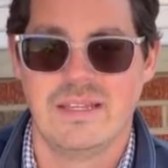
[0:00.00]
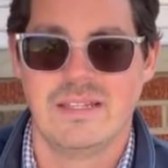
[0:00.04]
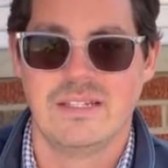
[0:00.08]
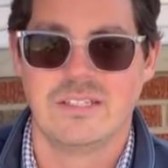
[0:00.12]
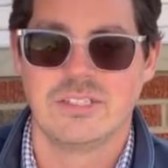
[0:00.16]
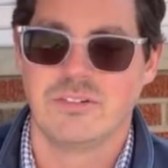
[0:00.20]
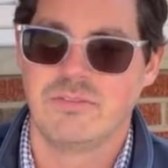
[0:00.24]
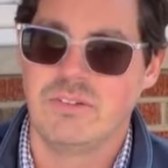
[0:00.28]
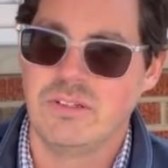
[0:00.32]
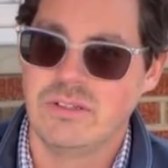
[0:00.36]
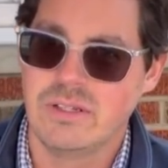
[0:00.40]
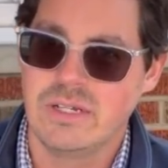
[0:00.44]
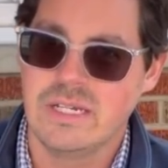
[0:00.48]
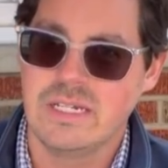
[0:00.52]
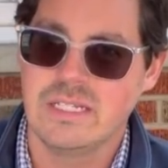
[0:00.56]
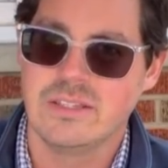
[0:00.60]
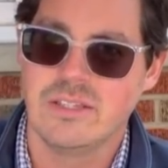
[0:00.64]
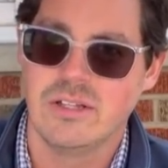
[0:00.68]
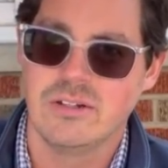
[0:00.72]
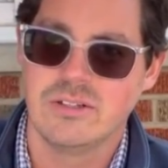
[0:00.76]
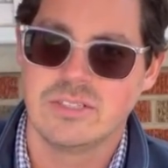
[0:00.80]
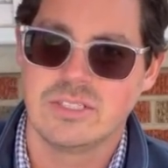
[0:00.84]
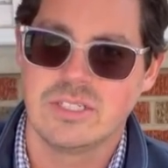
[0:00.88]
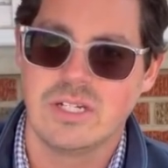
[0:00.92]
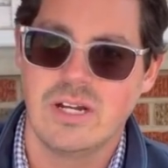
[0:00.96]
So if you look at
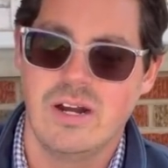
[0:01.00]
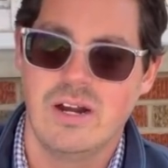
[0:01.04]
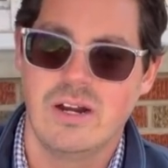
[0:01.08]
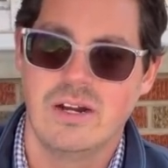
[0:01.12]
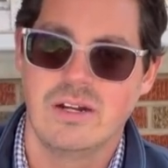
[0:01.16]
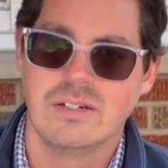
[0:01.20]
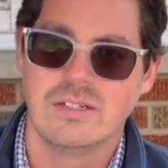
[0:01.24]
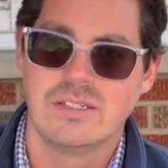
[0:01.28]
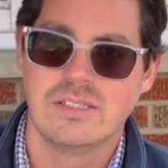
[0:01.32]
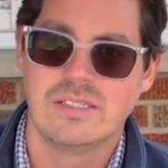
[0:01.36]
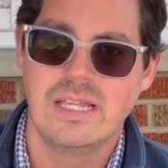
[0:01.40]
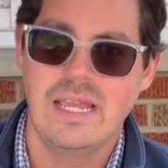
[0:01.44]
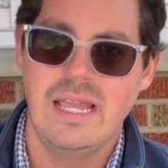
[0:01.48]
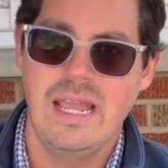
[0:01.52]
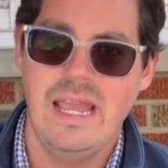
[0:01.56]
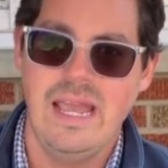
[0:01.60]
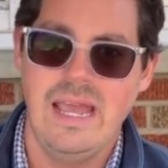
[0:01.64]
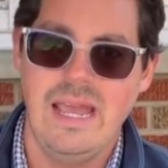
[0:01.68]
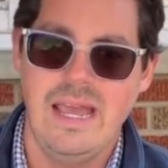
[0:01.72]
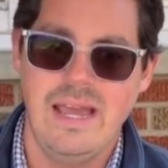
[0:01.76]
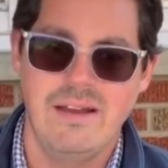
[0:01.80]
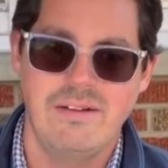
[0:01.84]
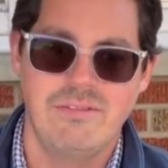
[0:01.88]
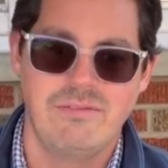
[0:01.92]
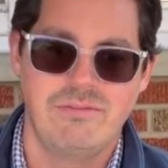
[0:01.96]
those cars, they
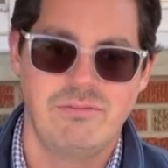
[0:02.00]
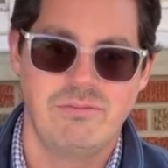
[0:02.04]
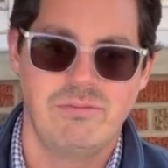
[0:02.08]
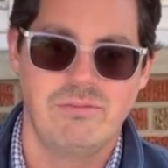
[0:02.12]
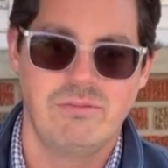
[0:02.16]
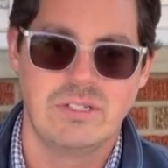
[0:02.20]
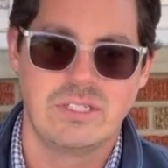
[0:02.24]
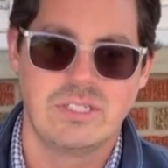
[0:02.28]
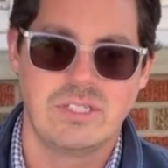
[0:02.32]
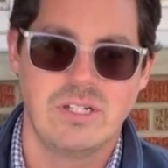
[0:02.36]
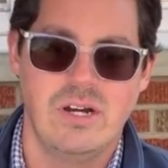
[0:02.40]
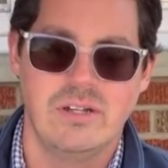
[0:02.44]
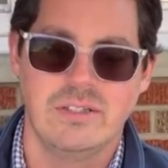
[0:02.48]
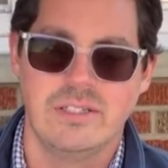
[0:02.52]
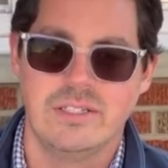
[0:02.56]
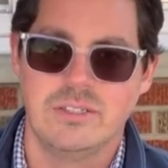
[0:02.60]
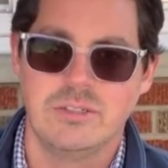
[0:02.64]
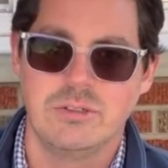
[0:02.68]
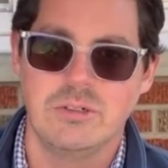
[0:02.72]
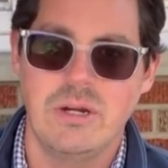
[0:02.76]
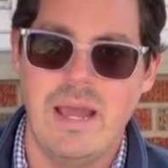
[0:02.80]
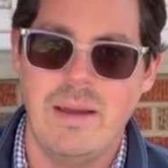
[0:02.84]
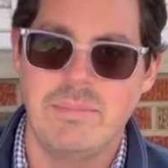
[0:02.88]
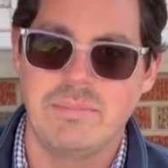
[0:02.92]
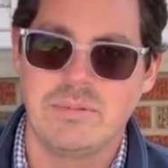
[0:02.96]
have what's called a
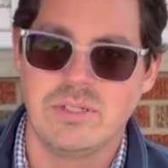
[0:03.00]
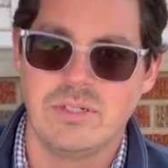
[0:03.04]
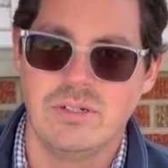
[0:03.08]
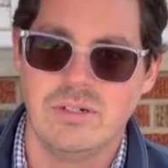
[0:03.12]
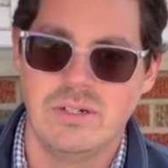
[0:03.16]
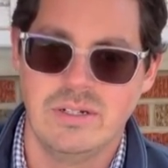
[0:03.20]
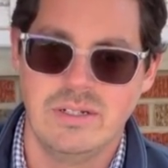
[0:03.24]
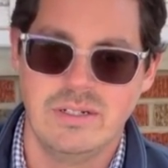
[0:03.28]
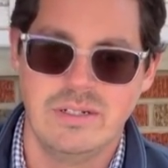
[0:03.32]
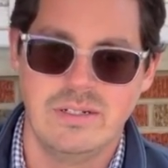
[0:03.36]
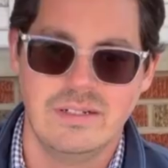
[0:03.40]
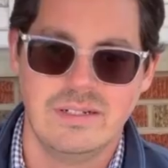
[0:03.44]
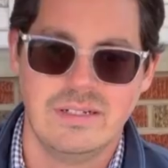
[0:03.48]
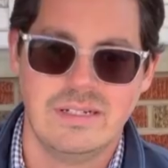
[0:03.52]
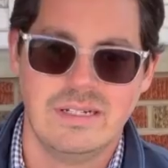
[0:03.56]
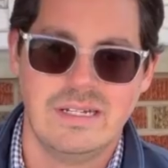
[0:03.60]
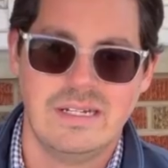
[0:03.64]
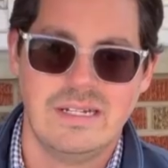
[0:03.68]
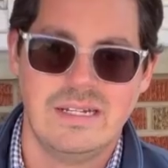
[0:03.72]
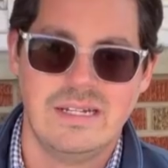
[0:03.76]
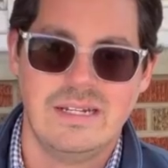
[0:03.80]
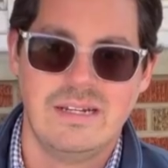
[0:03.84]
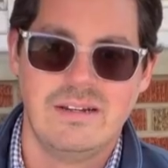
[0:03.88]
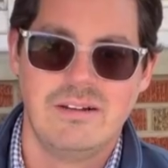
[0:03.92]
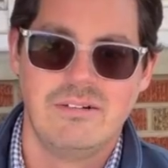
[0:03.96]
trapped hood,
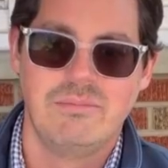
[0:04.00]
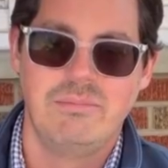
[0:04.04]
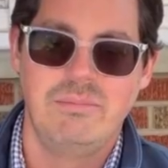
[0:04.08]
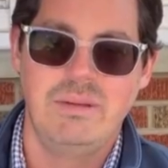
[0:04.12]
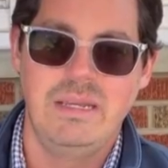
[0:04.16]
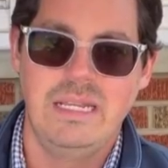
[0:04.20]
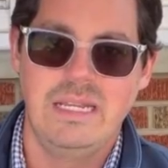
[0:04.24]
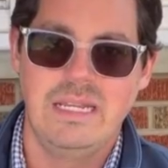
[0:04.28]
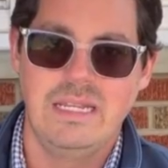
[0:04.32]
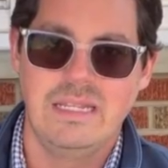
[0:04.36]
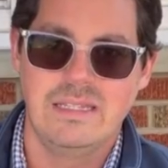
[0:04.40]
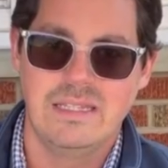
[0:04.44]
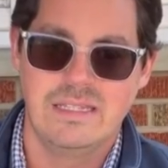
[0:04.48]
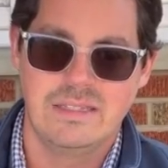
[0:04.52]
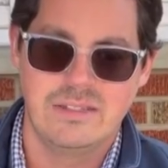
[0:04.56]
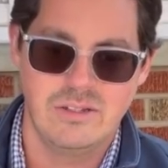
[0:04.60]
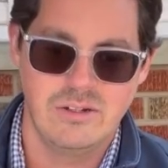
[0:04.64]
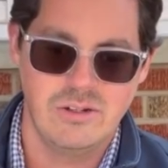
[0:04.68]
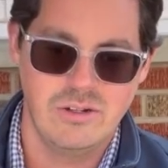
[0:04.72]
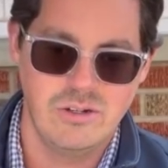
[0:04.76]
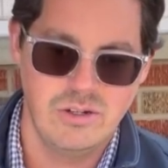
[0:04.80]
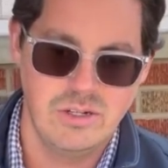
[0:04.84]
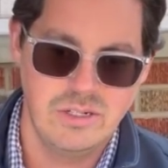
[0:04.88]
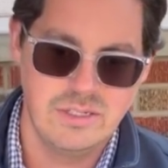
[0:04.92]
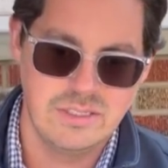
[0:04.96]
meaning that the
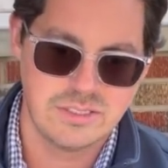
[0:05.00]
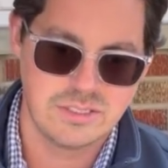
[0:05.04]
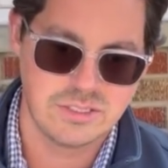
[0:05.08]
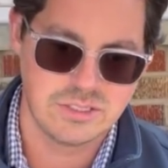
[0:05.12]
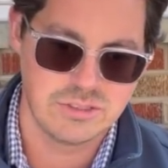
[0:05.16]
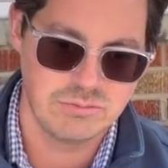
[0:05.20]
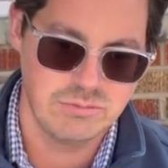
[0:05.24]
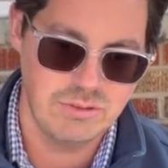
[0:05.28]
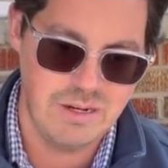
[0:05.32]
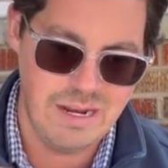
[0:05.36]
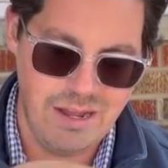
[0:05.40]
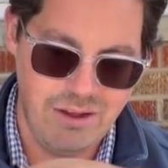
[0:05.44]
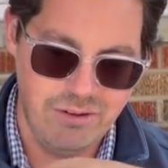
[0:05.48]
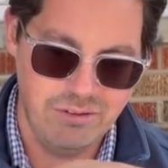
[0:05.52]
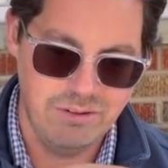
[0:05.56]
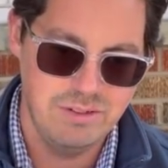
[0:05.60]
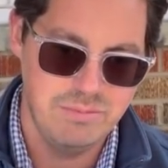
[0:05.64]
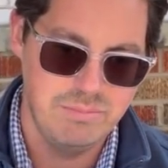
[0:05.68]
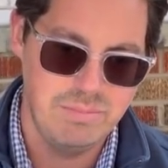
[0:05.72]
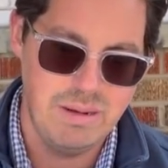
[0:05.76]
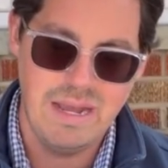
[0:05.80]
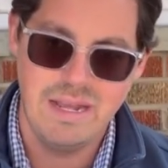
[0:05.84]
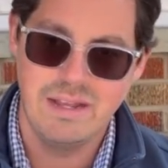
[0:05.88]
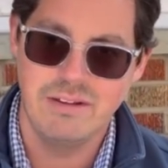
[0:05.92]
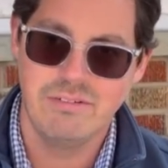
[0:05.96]
hood is
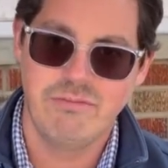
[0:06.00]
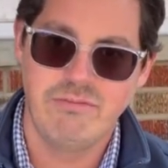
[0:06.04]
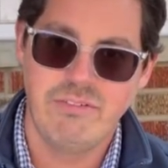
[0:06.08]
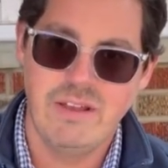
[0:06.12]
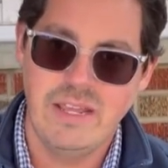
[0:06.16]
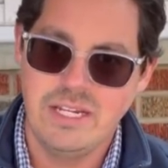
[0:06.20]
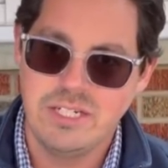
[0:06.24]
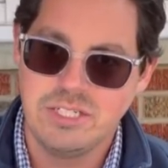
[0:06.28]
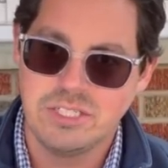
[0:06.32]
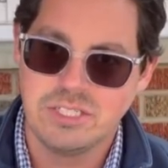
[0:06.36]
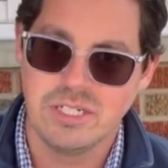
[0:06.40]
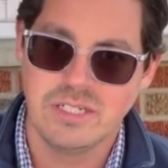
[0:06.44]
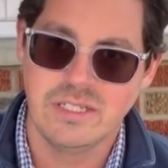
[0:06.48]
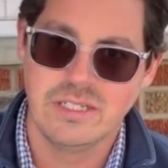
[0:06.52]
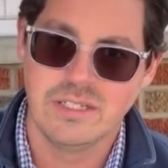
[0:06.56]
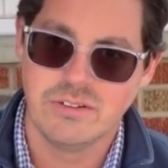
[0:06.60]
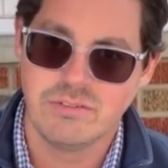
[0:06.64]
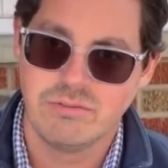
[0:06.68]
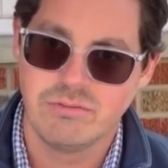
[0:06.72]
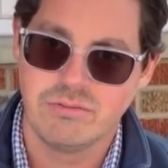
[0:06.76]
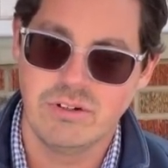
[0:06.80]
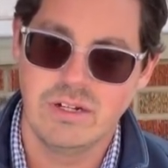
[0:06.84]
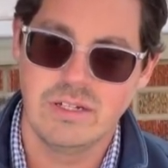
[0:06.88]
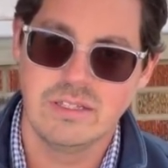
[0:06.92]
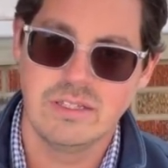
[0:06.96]
surrounded by a fascia in the
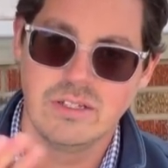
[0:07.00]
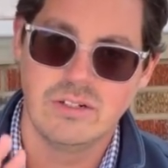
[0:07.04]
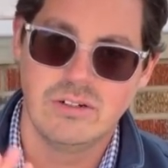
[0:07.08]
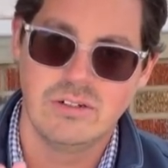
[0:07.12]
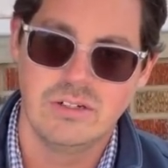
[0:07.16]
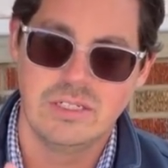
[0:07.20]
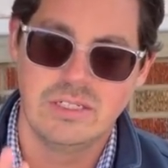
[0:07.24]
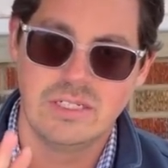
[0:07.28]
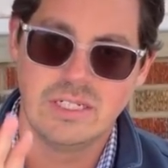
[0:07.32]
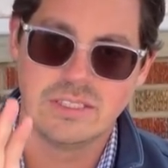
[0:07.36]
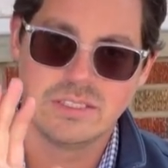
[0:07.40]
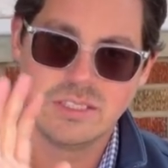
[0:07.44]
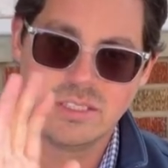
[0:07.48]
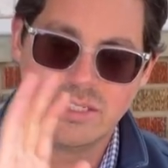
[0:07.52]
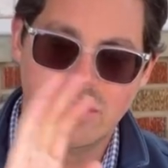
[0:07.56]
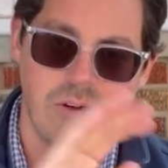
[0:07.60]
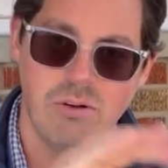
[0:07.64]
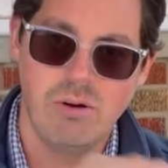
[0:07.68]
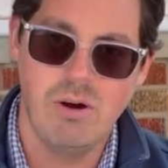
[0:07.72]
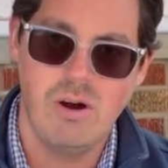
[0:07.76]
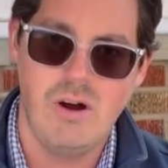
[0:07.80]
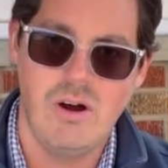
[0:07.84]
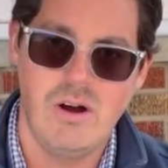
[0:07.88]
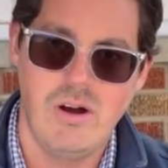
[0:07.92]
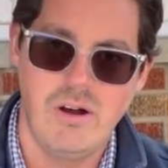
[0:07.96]
front. The hood doesn't go
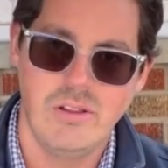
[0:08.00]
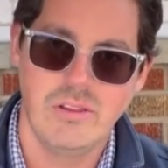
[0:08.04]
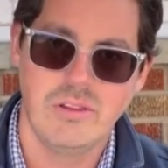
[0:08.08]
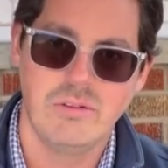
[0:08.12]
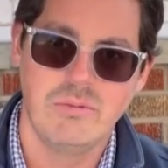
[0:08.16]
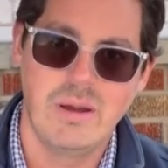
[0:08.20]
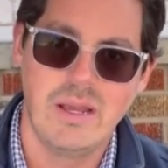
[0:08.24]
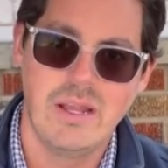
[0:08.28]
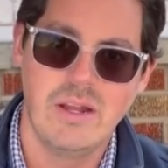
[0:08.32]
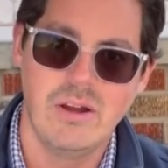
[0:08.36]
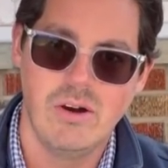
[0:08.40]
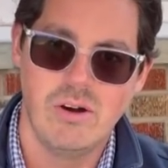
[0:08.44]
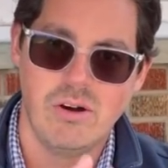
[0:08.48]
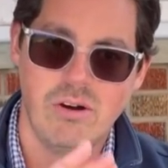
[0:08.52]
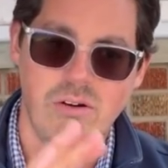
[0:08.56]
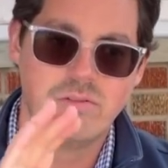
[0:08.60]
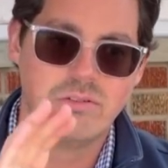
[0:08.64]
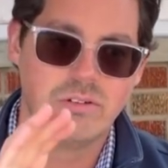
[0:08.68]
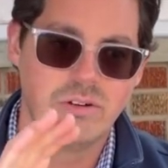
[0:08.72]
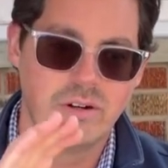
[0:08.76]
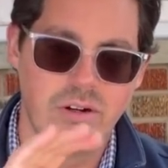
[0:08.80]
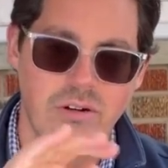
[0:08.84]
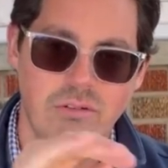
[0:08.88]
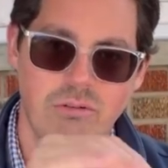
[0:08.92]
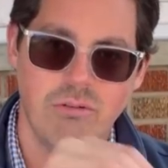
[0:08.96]
all the way
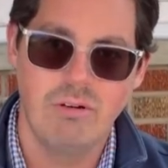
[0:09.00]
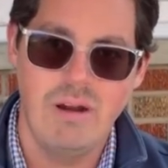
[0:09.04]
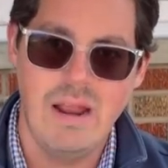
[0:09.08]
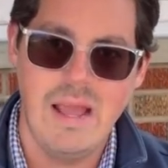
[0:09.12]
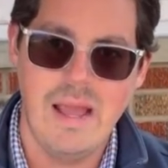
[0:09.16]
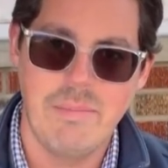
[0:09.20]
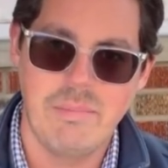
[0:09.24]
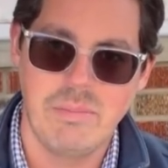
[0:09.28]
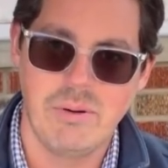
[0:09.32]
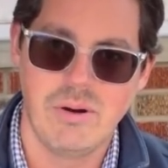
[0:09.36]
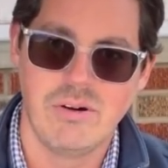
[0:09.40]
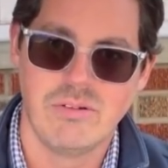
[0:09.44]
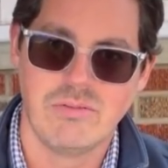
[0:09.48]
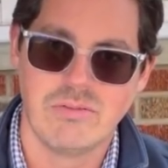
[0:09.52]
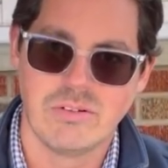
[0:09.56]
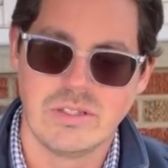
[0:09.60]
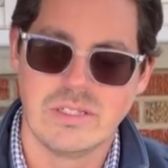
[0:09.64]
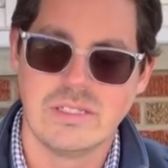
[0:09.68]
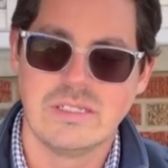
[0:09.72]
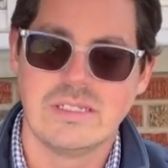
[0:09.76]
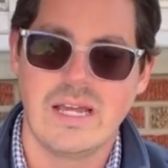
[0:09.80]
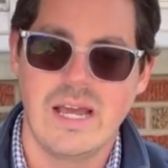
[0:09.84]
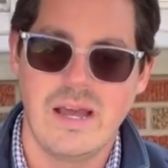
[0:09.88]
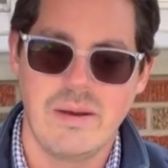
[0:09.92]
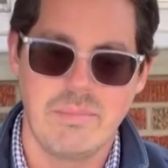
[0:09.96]
over and wrap over
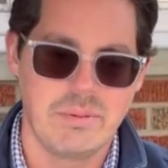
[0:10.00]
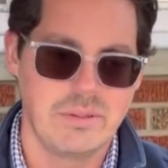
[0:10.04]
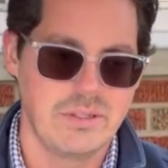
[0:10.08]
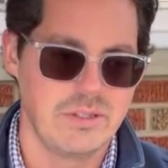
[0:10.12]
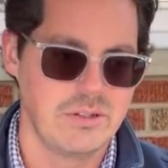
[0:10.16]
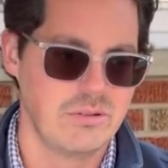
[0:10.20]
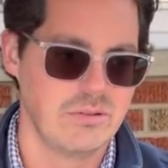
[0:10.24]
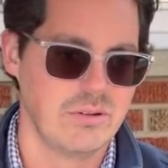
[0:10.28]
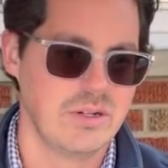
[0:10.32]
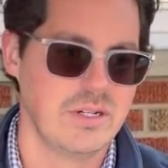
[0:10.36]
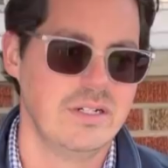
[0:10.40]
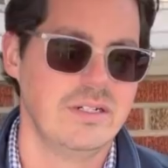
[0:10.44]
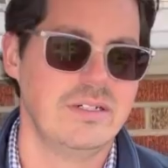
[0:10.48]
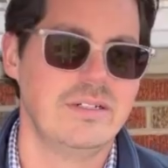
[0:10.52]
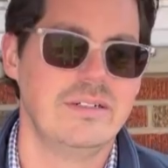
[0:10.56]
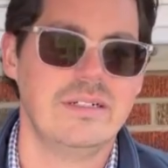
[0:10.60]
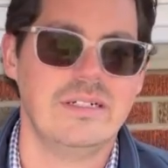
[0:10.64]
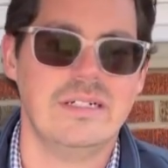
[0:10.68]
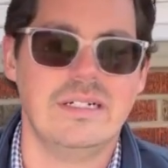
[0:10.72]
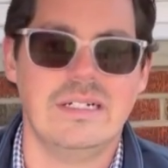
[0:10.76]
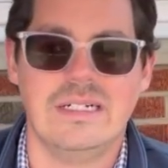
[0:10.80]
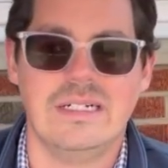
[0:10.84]
the top of the grille.